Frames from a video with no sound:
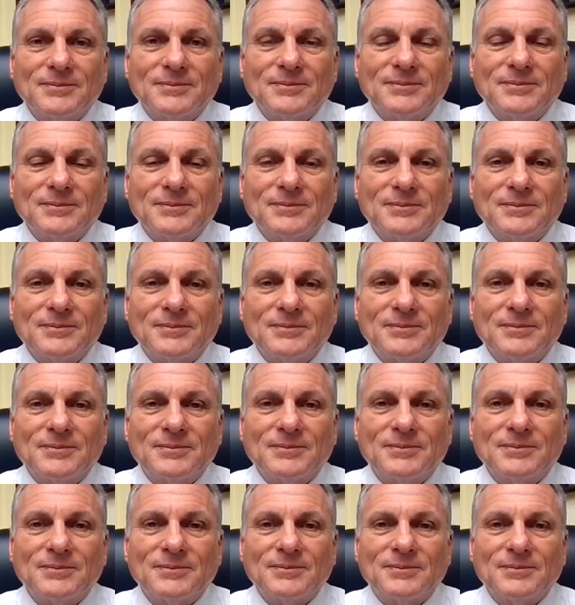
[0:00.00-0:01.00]

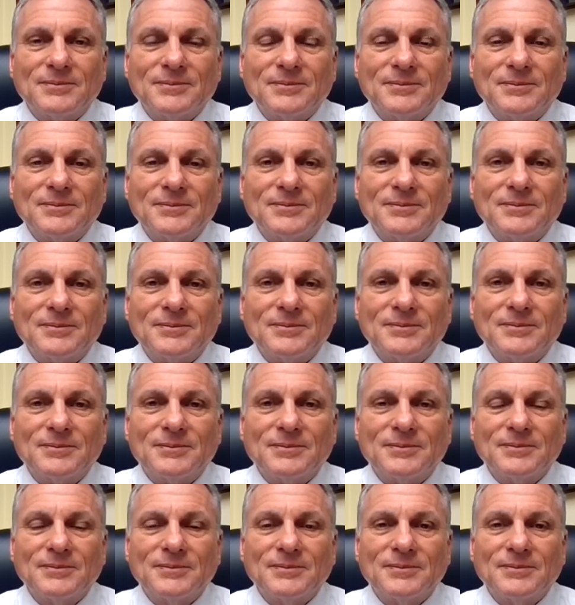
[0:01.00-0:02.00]

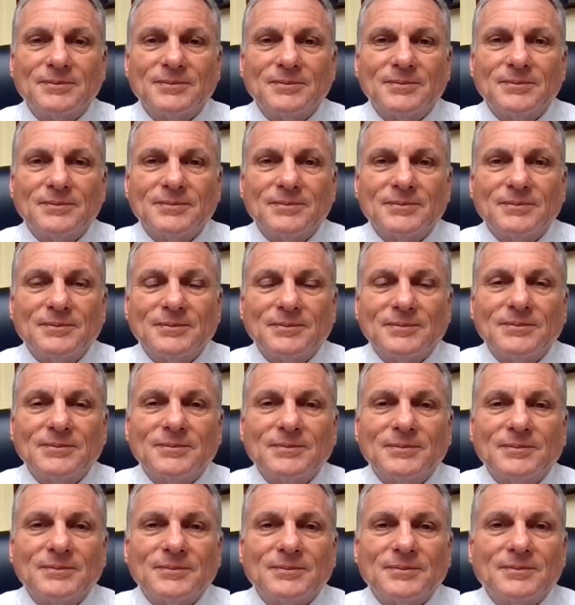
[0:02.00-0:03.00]

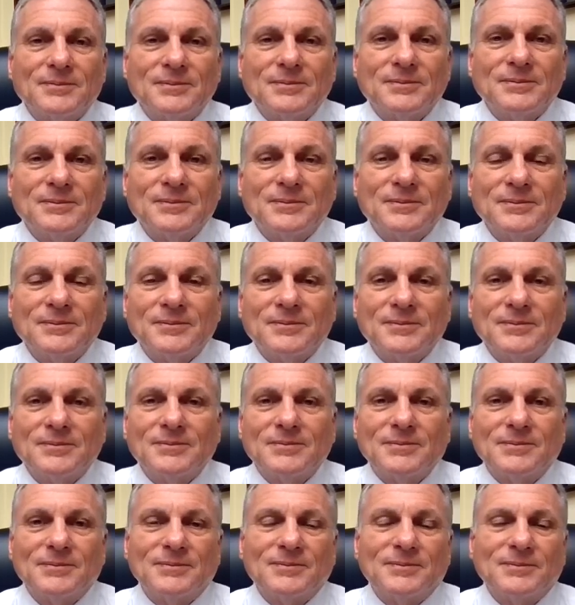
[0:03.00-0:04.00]

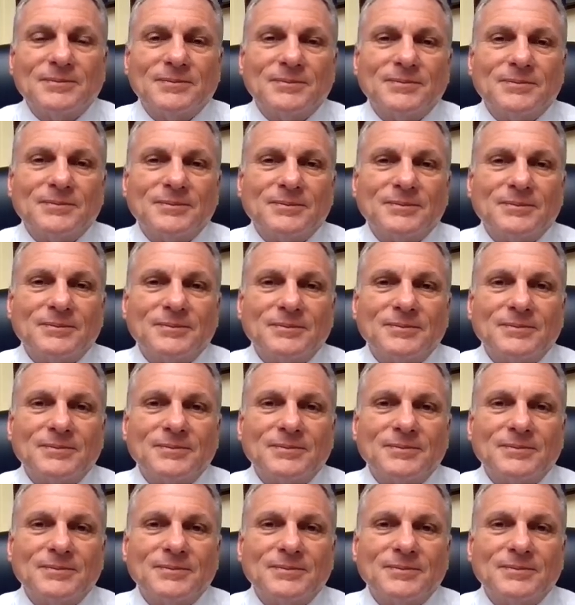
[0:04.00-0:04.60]
No words are spoken by the person on screen.